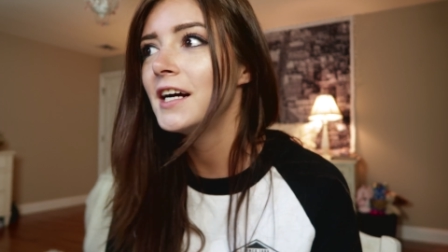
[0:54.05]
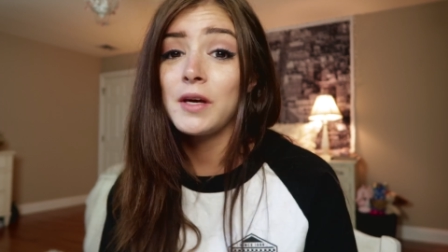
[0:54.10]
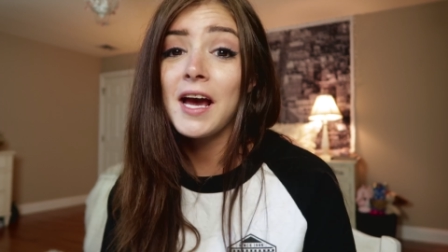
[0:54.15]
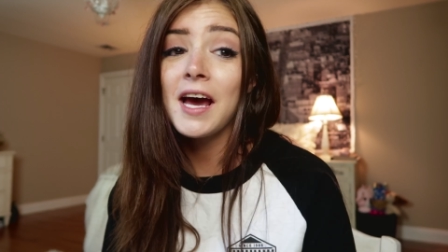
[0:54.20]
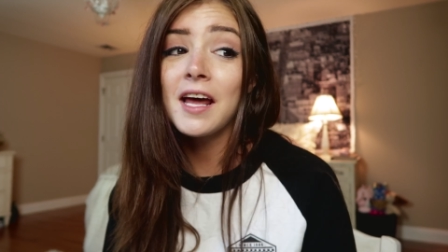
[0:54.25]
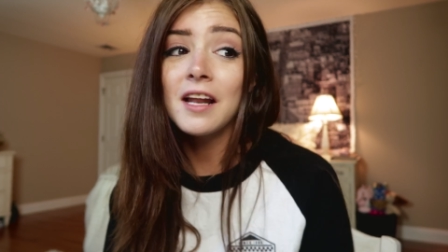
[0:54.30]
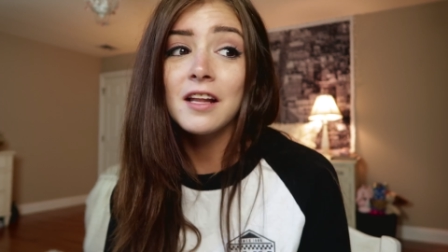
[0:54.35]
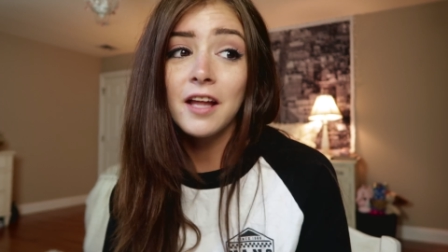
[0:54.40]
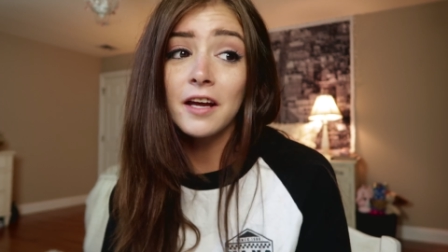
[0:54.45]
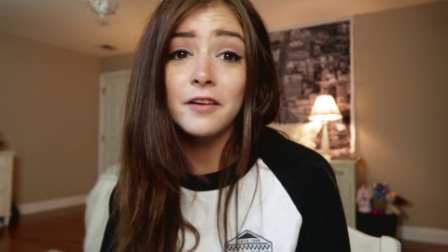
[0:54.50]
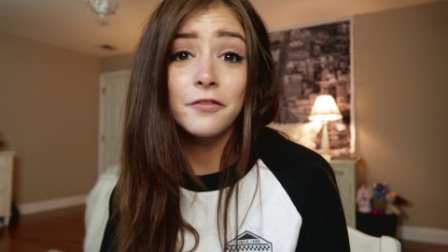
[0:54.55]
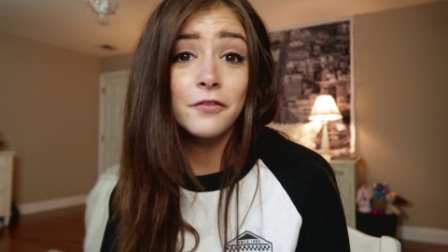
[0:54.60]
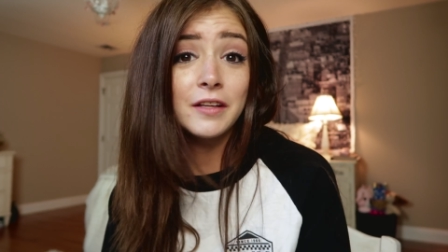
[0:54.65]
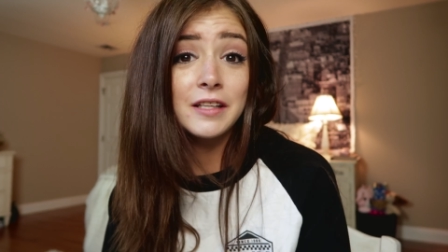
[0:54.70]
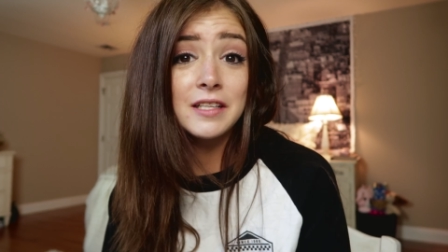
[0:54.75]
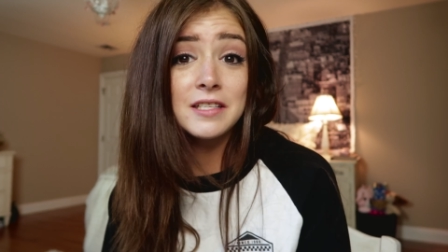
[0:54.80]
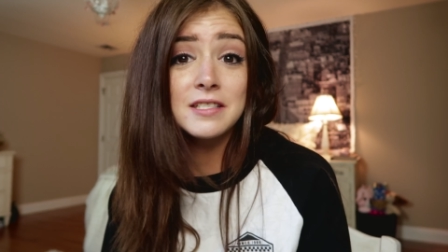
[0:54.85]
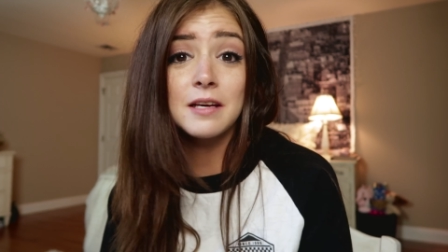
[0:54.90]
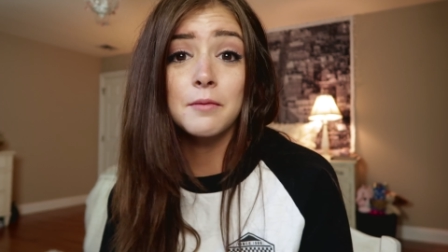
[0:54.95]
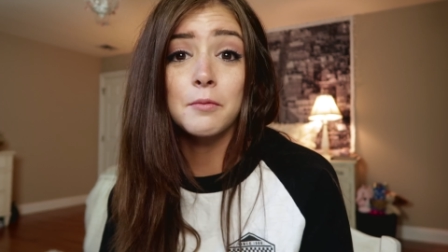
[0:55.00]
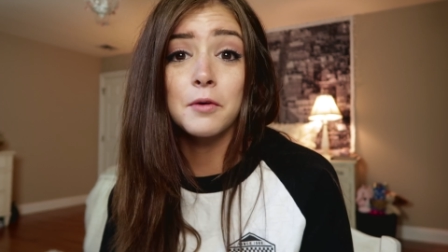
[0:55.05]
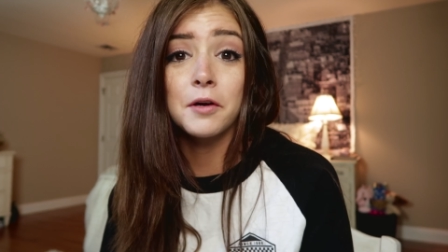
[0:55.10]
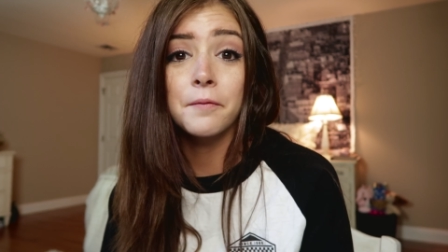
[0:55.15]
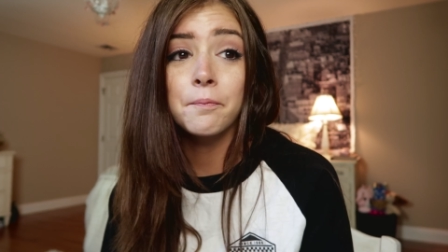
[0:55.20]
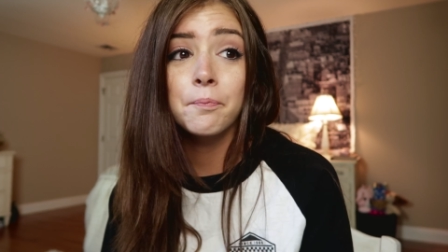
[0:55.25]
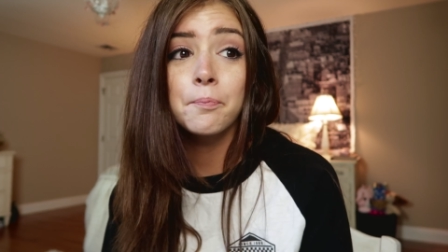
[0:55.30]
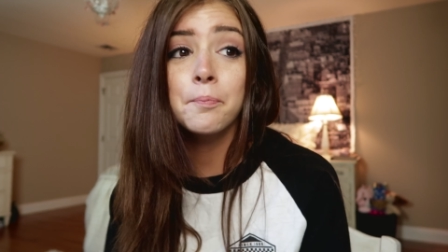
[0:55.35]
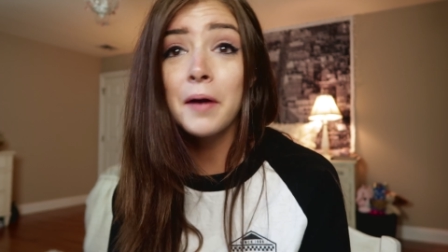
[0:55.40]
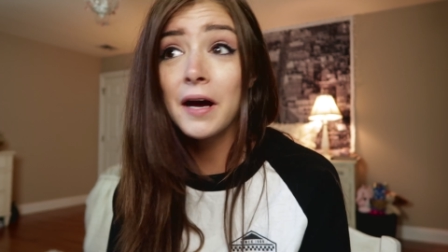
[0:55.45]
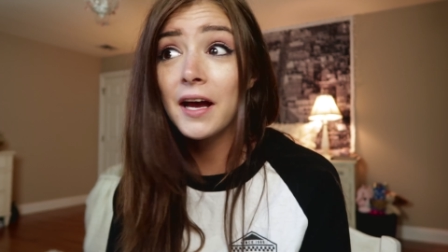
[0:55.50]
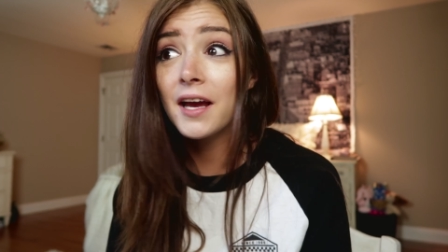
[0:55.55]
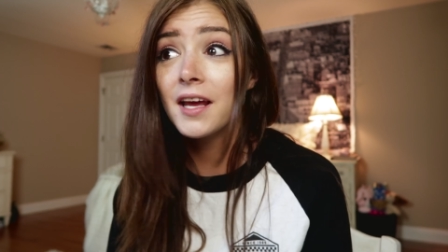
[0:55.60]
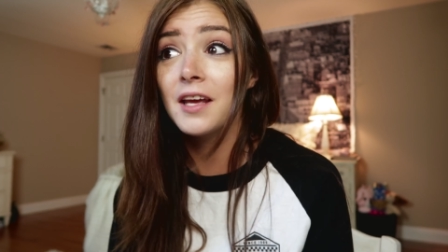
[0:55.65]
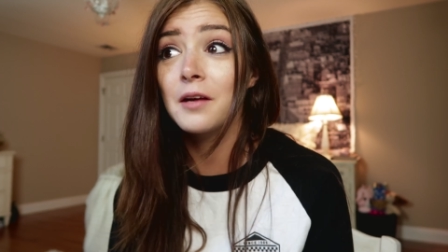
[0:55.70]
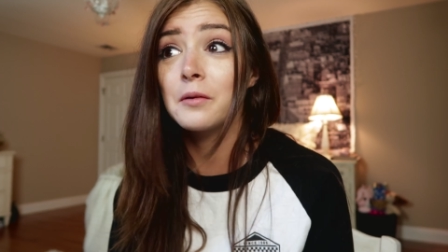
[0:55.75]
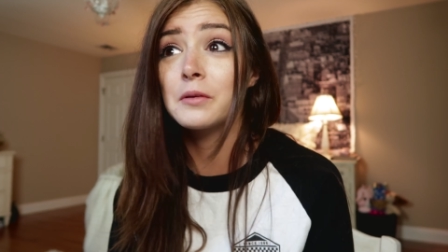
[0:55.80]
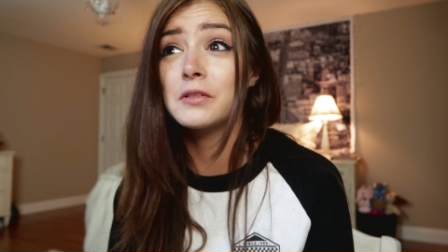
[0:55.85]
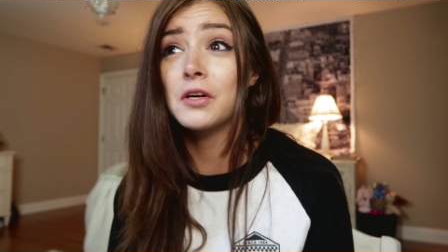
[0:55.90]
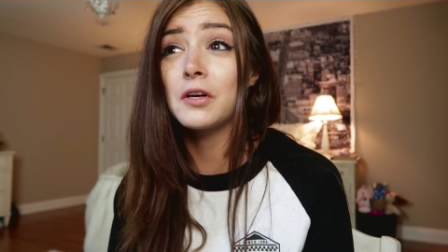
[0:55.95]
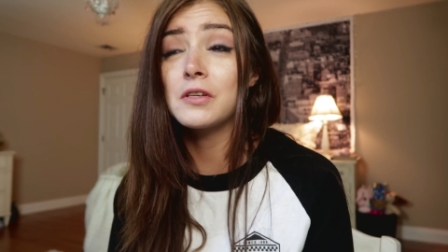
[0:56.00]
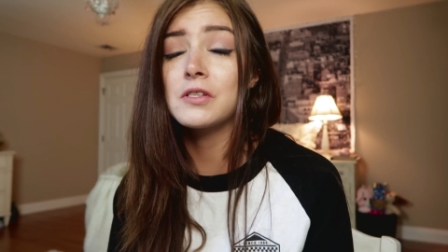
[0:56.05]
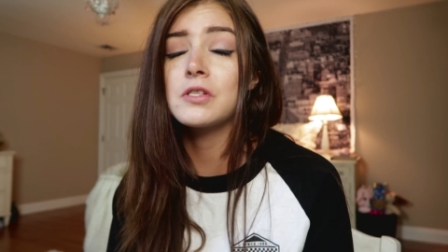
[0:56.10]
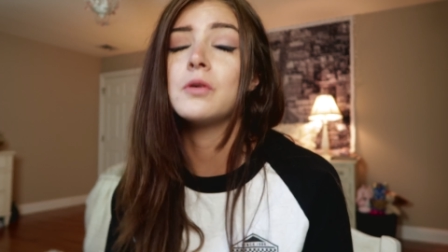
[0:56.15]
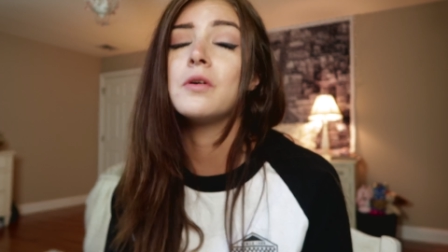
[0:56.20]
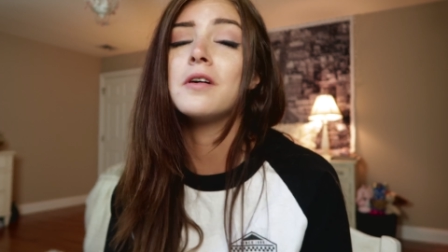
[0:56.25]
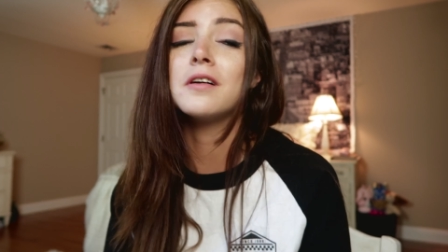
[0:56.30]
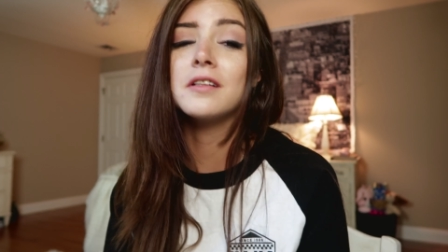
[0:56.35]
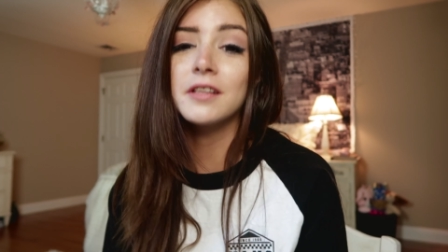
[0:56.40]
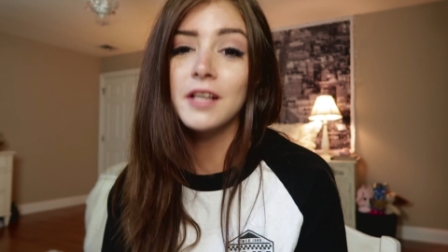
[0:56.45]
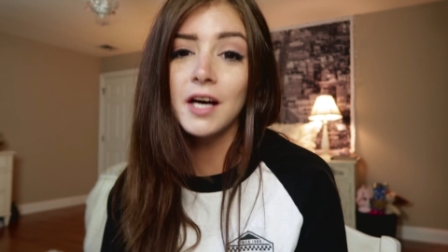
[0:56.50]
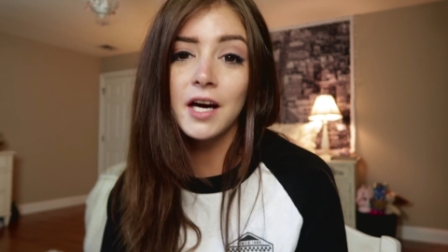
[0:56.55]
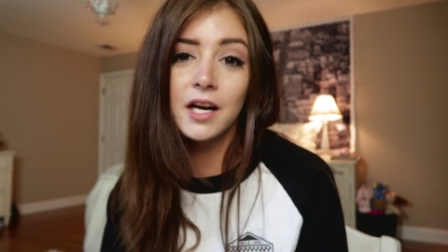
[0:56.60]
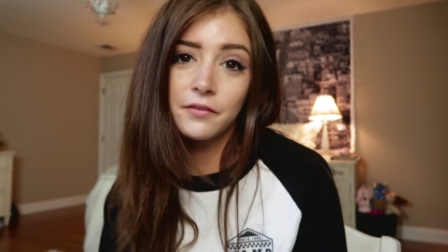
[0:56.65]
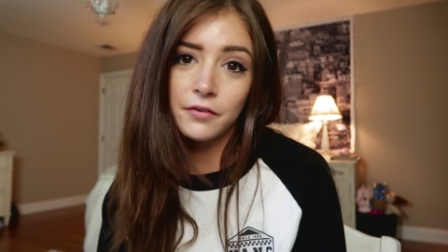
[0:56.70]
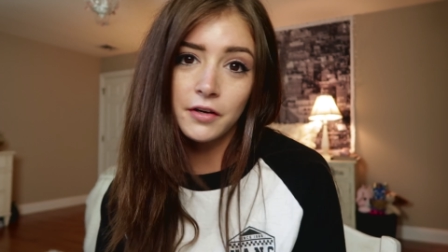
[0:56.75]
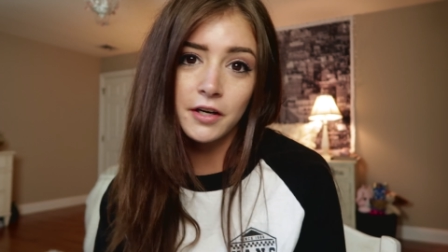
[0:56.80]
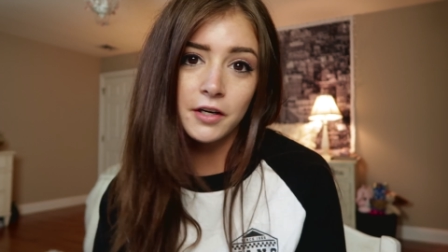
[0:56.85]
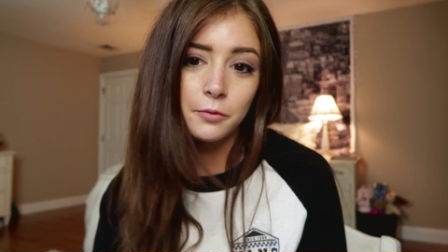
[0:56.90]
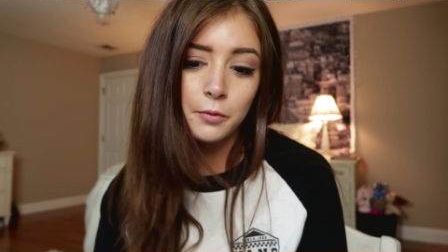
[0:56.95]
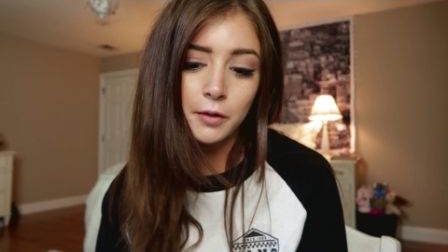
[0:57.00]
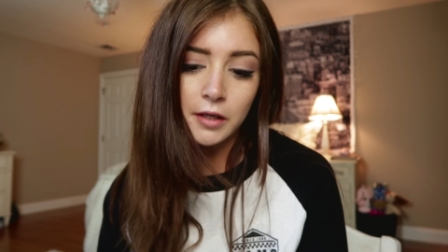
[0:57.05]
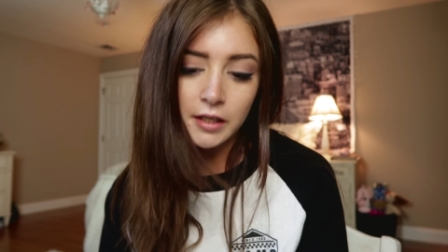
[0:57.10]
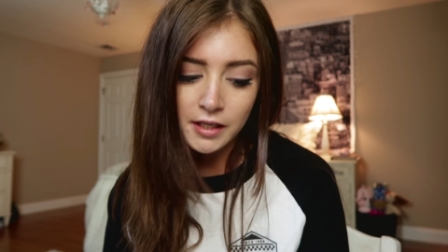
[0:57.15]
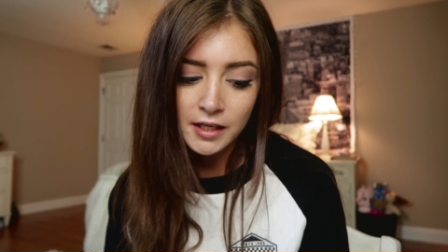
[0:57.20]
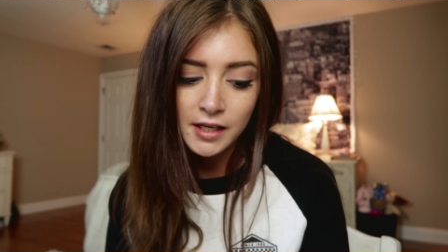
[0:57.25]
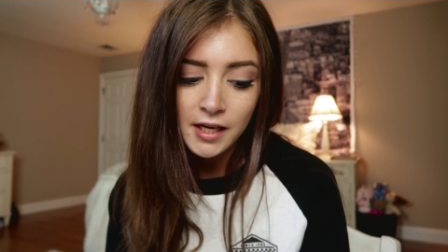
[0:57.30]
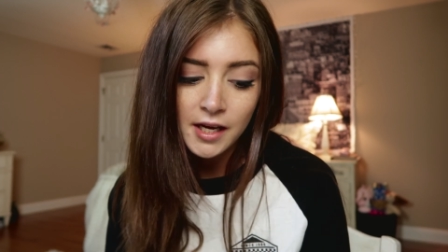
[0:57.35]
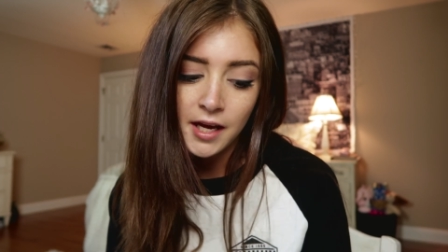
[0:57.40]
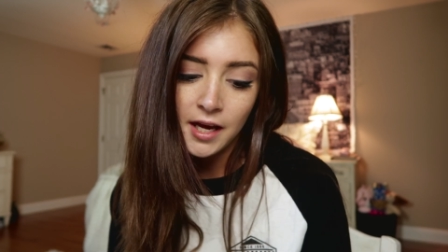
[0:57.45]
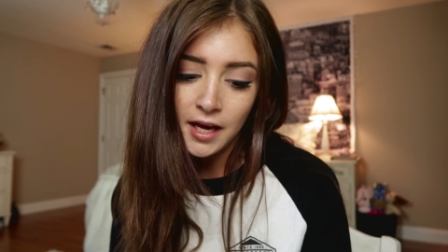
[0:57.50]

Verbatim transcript: We had a lot of fun this summer, but it was also a lot of hard work.